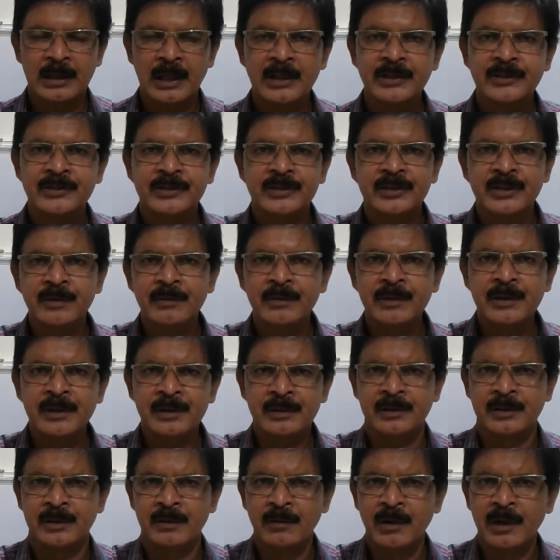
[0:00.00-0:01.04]
let's give
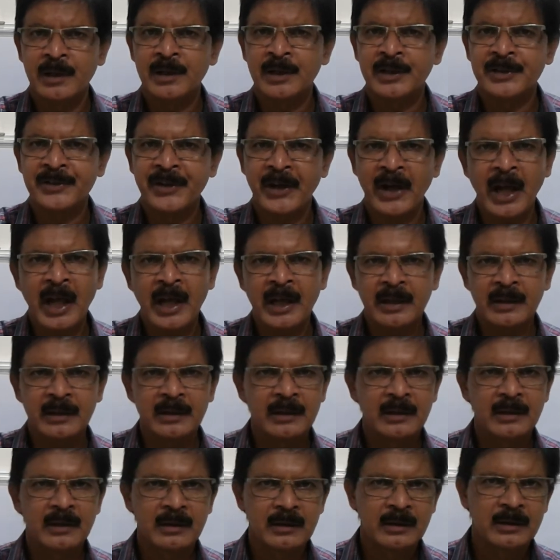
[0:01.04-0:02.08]
her a try.
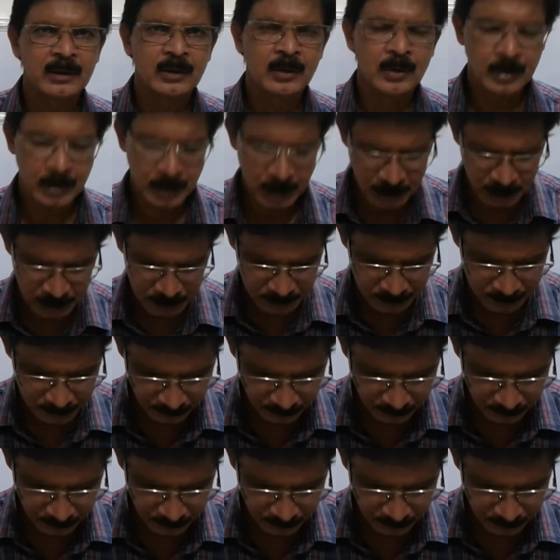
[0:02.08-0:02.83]
Okay?